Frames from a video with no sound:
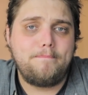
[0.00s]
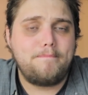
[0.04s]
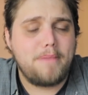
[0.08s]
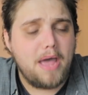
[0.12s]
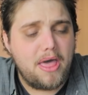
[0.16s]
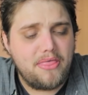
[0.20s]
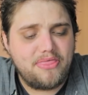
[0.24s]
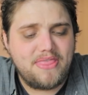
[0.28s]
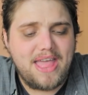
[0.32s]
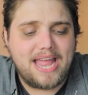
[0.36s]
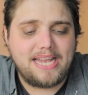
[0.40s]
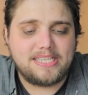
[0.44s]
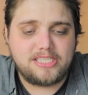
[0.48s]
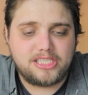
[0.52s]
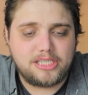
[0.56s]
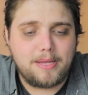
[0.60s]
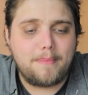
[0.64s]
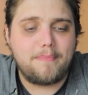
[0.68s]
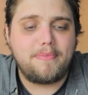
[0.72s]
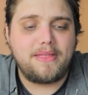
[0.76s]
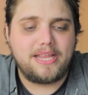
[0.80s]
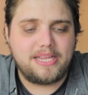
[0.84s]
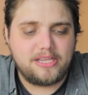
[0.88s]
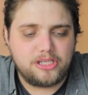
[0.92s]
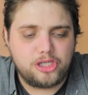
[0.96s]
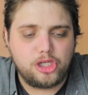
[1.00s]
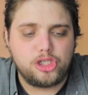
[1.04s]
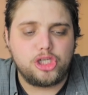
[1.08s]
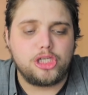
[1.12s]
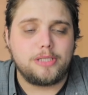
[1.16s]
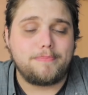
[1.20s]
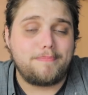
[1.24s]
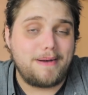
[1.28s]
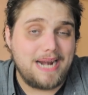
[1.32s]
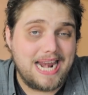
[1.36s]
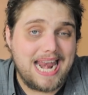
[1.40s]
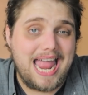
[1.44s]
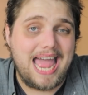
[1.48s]
but that's something to
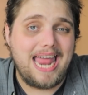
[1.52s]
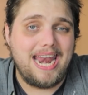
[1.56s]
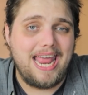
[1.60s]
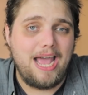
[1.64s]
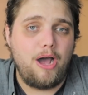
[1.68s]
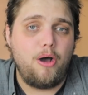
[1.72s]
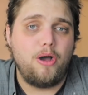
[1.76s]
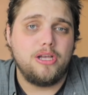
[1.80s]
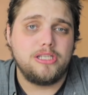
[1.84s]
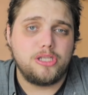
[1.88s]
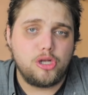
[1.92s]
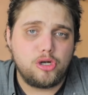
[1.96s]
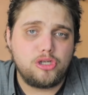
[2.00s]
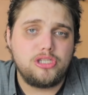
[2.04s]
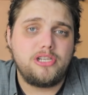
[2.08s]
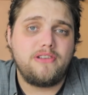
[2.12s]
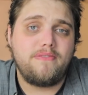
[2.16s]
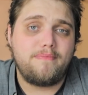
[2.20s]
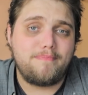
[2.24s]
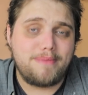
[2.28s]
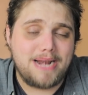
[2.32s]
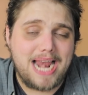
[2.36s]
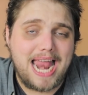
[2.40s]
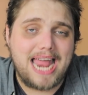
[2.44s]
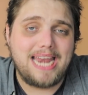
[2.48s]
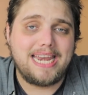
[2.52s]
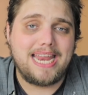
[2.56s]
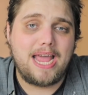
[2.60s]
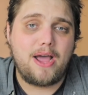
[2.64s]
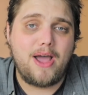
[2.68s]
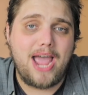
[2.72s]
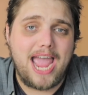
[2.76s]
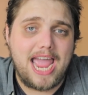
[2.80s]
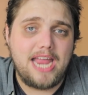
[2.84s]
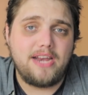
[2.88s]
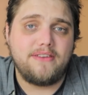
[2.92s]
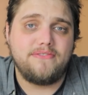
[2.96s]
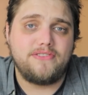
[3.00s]
just plan out. As long as you've planned
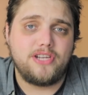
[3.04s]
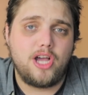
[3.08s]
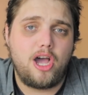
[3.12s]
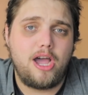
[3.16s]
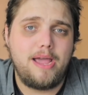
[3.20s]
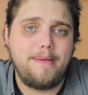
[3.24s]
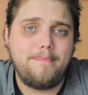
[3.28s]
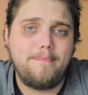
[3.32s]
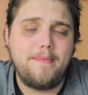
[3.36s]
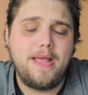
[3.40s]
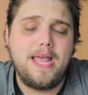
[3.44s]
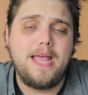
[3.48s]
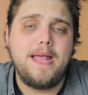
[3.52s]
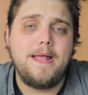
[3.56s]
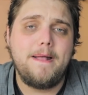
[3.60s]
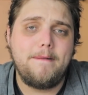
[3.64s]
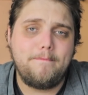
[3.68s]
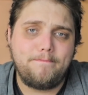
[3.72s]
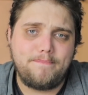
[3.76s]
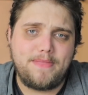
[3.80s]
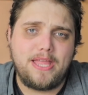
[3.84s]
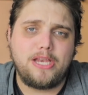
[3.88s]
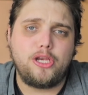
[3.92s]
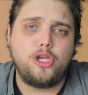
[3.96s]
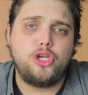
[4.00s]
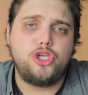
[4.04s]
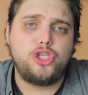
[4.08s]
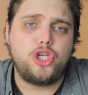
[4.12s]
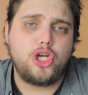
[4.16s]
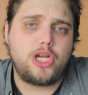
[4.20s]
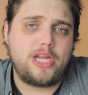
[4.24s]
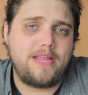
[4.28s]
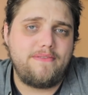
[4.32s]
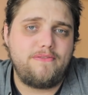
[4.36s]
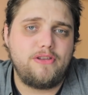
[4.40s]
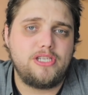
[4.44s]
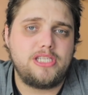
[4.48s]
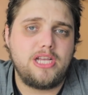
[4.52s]
out ahead of time, then you
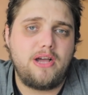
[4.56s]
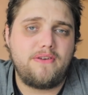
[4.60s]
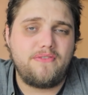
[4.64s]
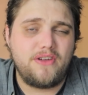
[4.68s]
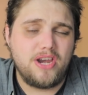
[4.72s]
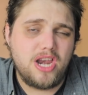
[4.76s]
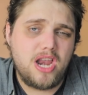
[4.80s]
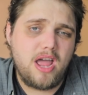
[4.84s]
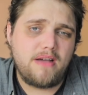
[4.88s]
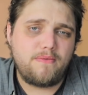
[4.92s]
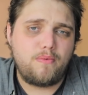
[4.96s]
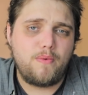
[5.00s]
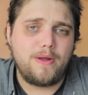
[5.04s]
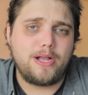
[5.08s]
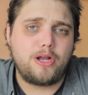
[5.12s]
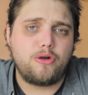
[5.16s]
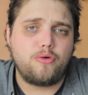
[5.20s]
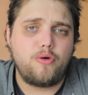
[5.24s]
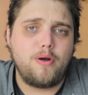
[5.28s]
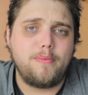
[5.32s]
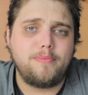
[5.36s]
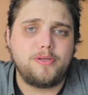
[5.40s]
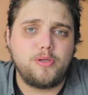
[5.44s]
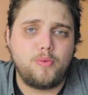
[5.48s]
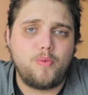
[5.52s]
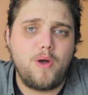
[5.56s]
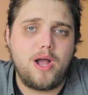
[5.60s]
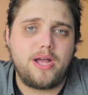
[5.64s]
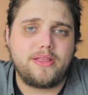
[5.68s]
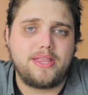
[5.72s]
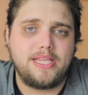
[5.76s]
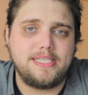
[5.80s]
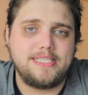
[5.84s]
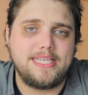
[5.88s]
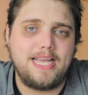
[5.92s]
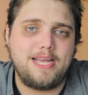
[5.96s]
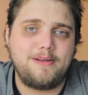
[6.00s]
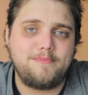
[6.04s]
should give yourself enough wiggle room to work
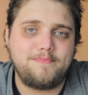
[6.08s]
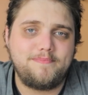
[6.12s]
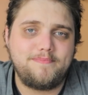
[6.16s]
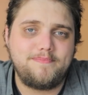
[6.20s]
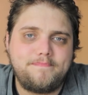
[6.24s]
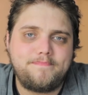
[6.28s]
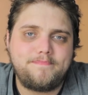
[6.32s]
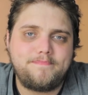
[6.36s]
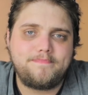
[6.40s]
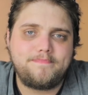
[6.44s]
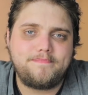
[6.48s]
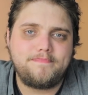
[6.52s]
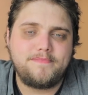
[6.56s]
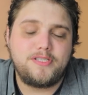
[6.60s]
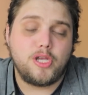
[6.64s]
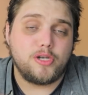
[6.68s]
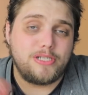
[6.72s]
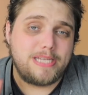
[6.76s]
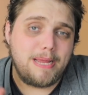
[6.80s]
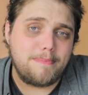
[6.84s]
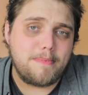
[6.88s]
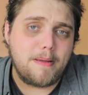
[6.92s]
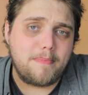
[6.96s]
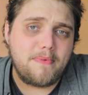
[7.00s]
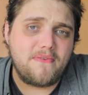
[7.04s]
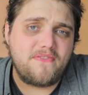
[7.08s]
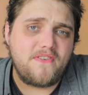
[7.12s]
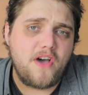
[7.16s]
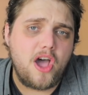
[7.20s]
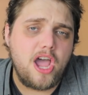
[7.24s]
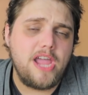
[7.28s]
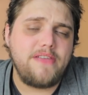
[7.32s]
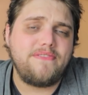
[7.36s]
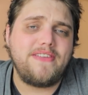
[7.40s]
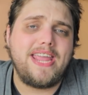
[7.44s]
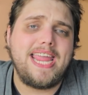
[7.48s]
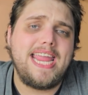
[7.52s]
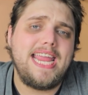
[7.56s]
things out. So tip number
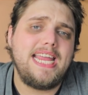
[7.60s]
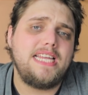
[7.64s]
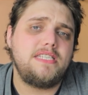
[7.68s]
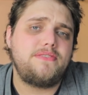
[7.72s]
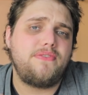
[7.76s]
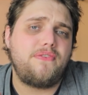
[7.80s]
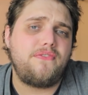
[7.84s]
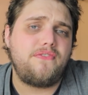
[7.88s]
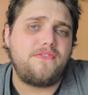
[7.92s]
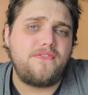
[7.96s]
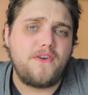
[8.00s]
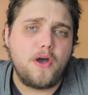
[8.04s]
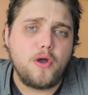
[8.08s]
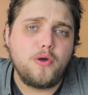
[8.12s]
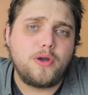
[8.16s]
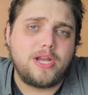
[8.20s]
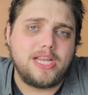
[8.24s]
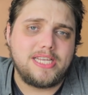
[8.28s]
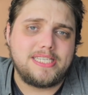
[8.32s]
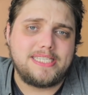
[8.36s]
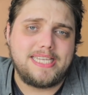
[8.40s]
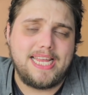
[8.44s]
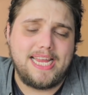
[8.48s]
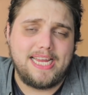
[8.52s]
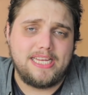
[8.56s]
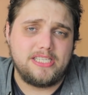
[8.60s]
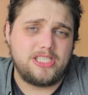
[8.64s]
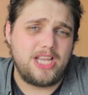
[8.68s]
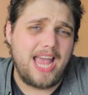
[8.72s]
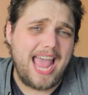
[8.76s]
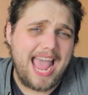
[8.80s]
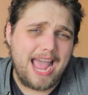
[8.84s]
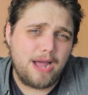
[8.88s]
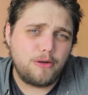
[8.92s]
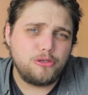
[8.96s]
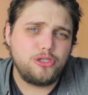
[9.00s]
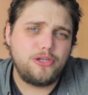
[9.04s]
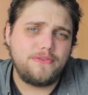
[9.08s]
five is focusing. So
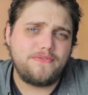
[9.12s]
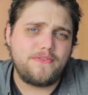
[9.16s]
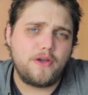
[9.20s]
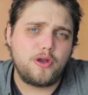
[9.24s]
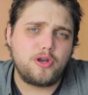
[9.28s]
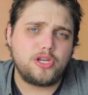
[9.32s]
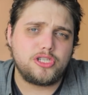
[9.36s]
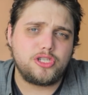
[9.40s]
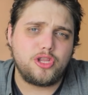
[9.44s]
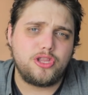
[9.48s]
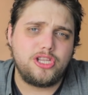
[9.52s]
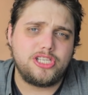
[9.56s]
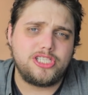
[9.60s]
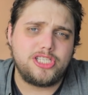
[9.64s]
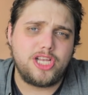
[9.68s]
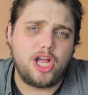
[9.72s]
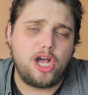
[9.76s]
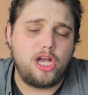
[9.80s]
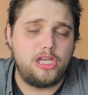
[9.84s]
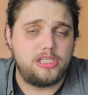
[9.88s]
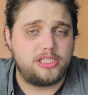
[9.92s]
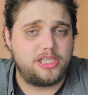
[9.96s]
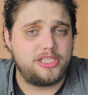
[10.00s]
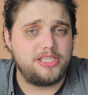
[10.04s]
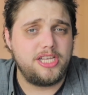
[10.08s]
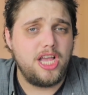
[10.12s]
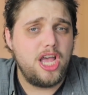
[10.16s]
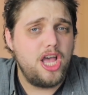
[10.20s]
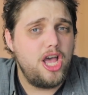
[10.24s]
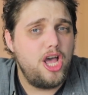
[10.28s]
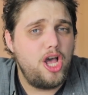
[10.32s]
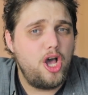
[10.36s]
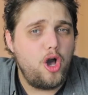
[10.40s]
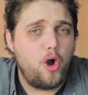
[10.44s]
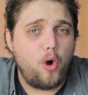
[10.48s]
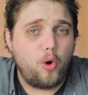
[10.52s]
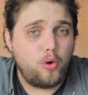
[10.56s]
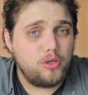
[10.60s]
how do you focus on the stars? Because
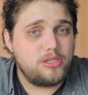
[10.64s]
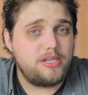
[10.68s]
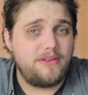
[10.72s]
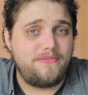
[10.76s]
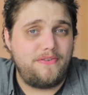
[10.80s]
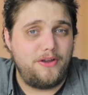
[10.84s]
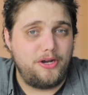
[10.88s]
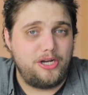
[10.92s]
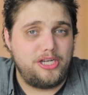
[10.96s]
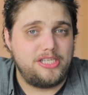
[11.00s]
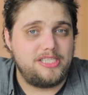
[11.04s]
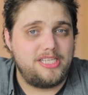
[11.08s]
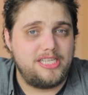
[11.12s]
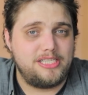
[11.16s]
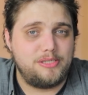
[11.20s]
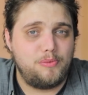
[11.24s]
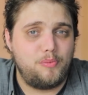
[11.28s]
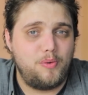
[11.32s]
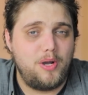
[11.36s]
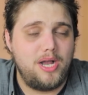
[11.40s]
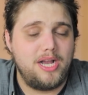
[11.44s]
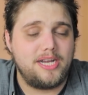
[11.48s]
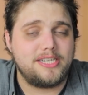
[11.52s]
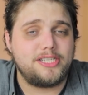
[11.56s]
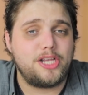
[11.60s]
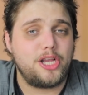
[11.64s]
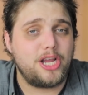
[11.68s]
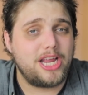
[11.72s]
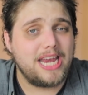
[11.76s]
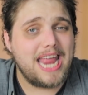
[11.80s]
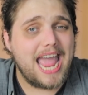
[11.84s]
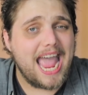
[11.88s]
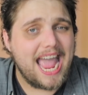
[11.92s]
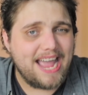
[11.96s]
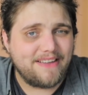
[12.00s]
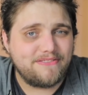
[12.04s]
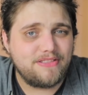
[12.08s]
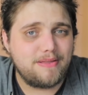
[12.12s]
autofocus doesn't work. So you're
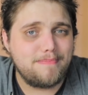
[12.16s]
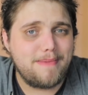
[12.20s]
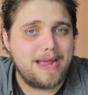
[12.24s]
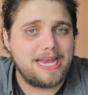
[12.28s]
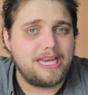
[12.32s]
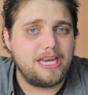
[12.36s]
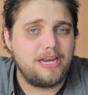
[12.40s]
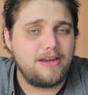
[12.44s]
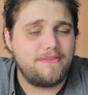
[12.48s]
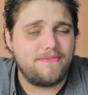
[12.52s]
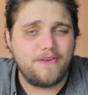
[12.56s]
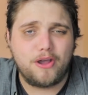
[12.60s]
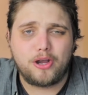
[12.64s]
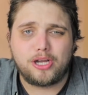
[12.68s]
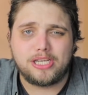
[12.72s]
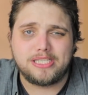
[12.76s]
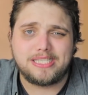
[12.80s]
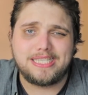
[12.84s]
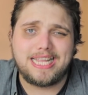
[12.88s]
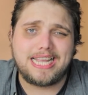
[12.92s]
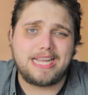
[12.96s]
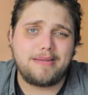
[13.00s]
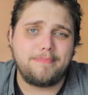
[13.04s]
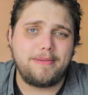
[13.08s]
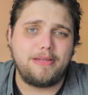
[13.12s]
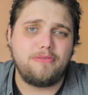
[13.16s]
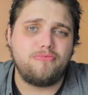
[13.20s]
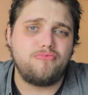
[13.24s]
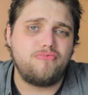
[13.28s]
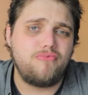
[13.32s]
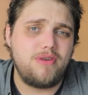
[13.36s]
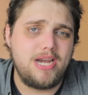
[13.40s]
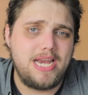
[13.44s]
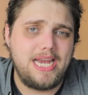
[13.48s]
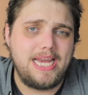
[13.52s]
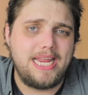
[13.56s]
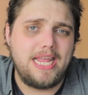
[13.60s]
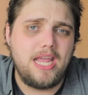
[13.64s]
gonna have to manually focus, and that can be
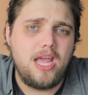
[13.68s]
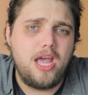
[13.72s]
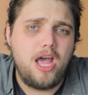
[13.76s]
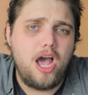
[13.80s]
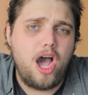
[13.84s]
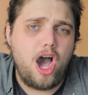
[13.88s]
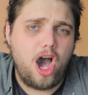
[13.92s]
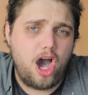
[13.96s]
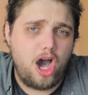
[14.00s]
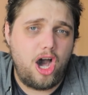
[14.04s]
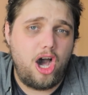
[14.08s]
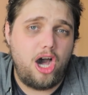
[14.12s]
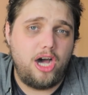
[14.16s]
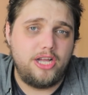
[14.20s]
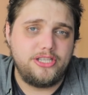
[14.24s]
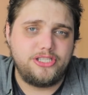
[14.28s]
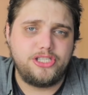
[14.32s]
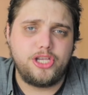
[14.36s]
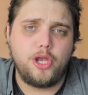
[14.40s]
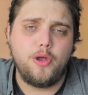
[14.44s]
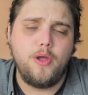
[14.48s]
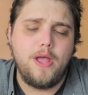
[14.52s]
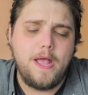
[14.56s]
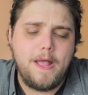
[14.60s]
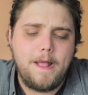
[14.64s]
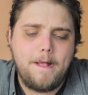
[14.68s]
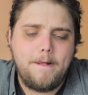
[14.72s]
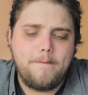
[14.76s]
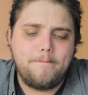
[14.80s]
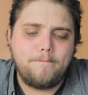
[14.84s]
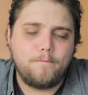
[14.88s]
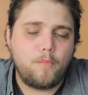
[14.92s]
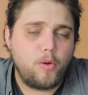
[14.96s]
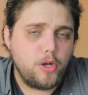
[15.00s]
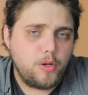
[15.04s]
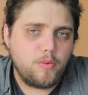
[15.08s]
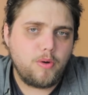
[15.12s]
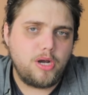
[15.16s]
really hard. So
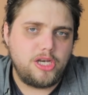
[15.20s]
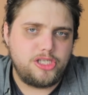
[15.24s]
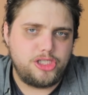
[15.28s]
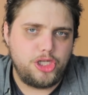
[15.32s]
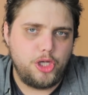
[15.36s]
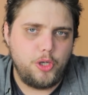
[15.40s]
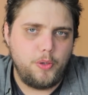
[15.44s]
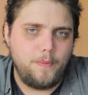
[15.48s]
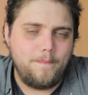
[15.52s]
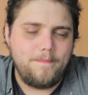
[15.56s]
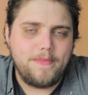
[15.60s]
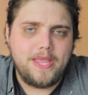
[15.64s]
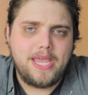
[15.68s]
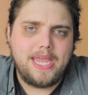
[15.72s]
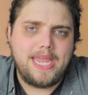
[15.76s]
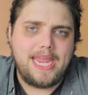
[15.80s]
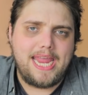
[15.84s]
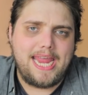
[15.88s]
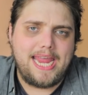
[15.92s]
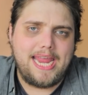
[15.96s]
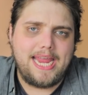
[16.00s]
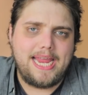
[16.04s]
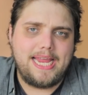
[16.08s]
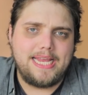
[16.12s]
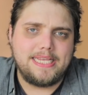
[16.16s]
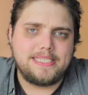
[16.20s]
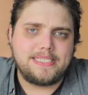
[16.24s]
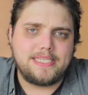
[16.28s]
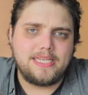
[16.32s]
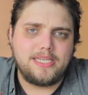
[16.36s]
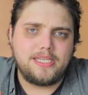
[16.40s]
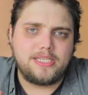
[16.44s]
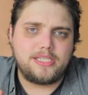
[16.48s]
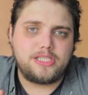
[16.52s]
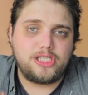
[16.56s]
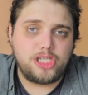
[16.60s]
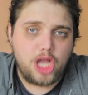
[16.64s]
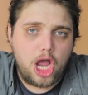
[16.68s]
what you wanna do is
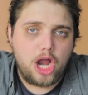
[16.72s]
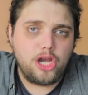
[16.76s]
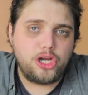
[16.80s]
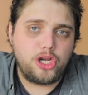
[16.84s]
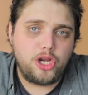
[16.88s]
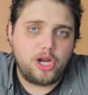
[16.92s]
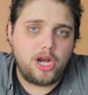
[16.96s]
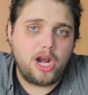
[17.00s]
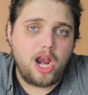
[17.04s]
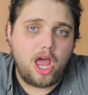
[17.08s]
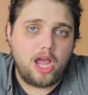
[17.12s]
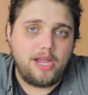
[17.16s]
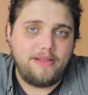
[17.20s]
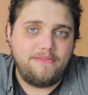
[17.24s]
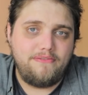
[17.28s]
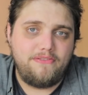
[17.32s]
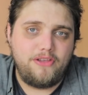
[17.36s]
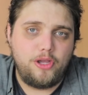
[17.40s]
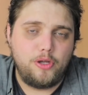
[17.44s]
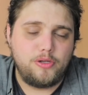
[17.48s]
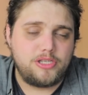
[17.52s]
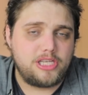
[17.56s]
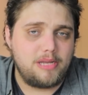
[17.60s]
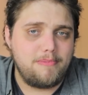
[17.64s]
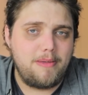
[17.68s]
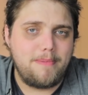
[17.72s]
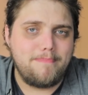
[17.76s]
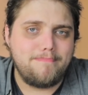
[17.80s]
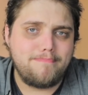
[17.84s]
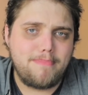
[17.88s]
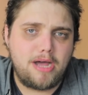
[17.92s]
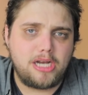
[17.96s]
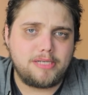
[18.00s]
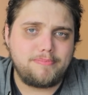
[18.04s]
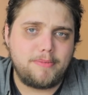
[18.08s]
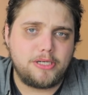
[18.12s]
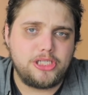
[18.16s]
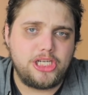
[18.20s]
turn in your live view. It's gonna be
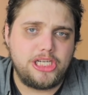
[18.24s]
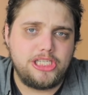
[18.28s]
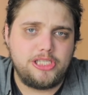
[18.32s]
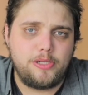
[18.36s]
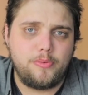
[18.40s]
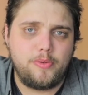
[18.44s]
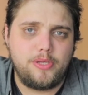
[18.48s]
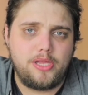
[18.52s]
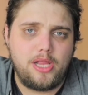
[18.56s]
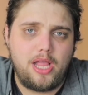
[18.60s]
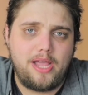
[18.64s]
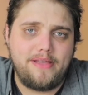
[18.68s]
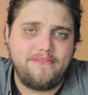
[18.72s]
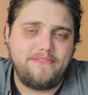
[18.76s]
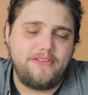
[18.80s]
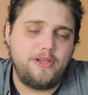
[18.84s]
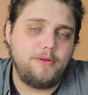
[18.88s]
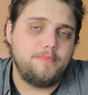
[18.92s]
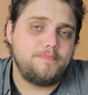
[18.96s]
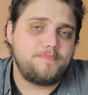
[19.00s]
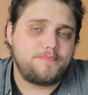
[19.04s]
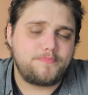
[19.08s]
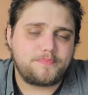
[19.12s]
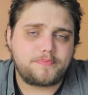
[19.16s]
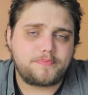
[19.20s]
much, much easier with live view.